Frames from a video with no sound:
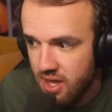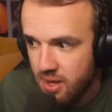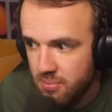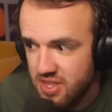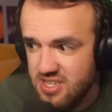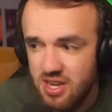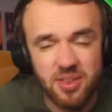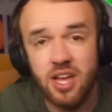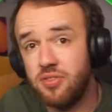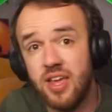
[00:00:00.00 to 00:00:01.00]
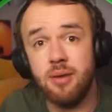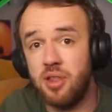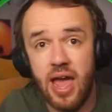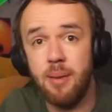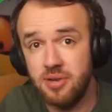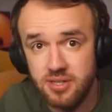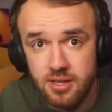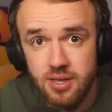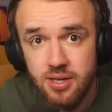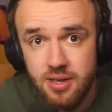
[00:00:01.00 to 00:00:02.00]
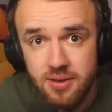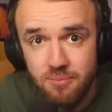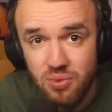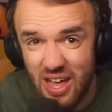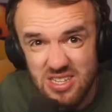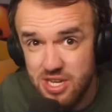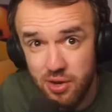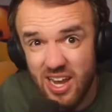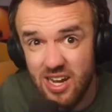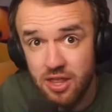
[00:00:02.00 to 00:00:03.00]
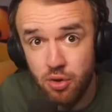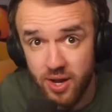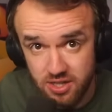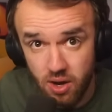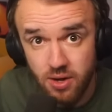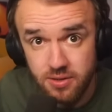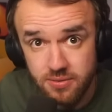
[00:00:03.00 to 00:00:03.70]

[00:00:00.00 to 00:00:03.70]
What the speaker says: But then something unthinkable happened. Lazio got another red card.